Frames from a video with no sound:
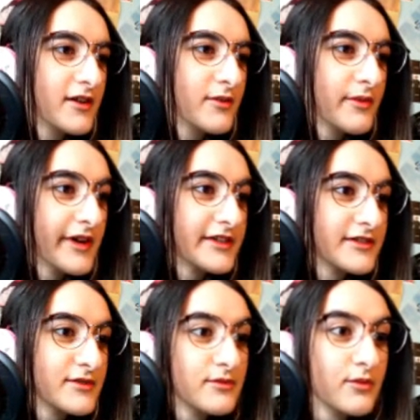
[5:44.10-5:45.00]

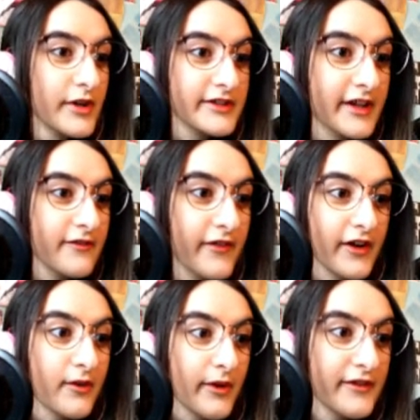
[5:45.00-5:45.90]
which works out
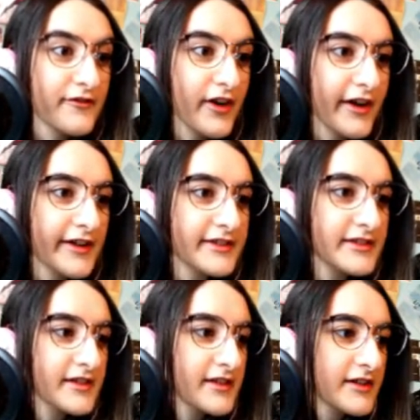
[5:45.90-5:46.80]
very well for
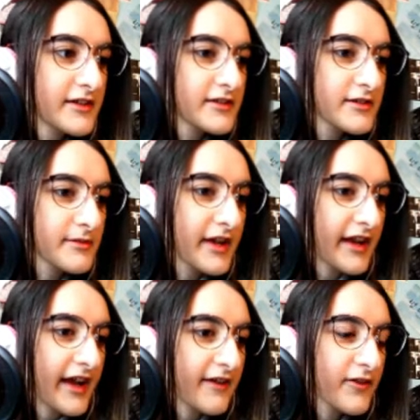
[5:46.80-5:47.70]
us. So I'm going
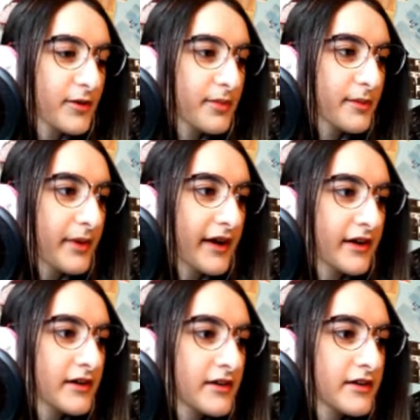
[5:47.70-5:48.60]
to have her
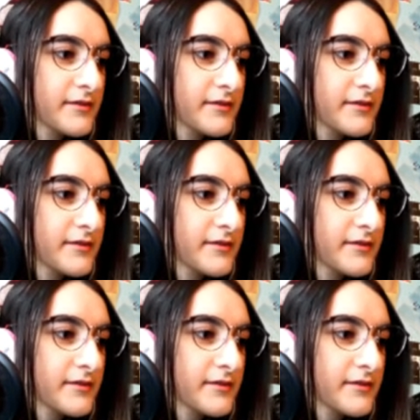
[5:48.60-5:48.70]
prepare